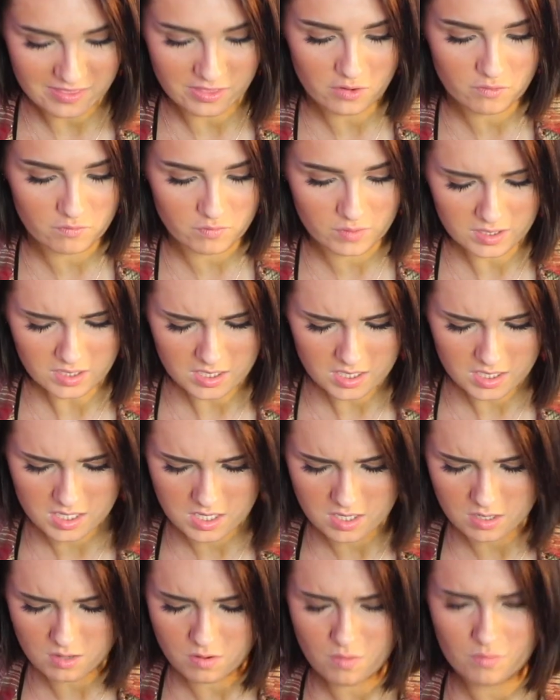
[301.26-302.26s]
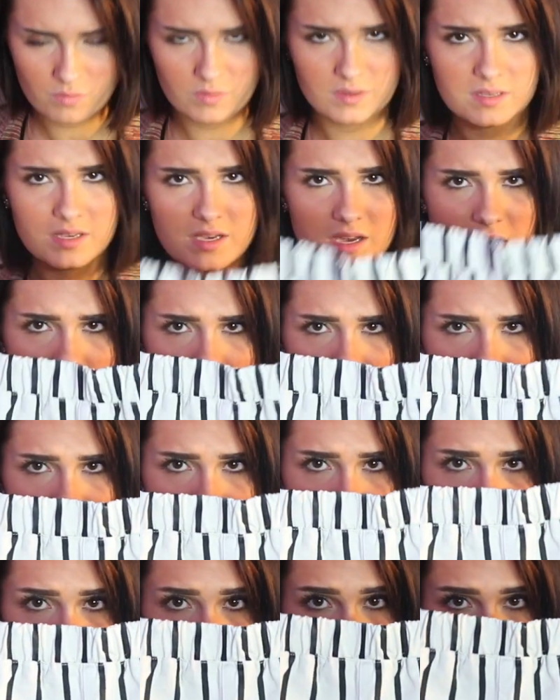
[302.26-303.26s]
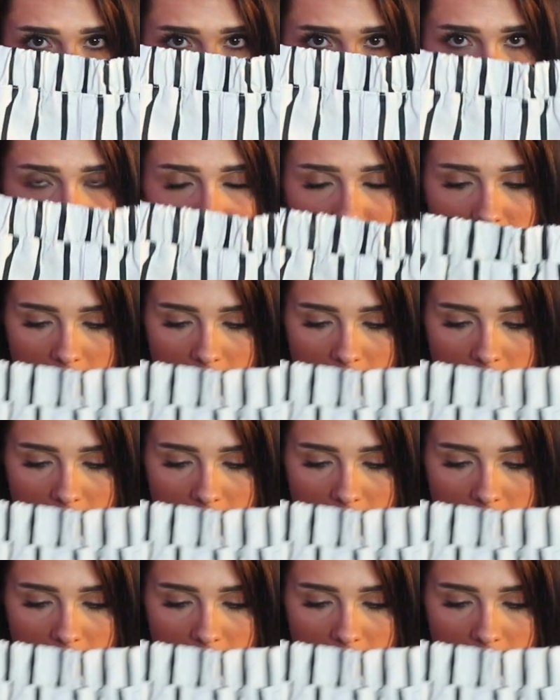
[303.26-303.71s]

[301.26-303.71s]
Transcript: And they're really cute, really comfy. They look good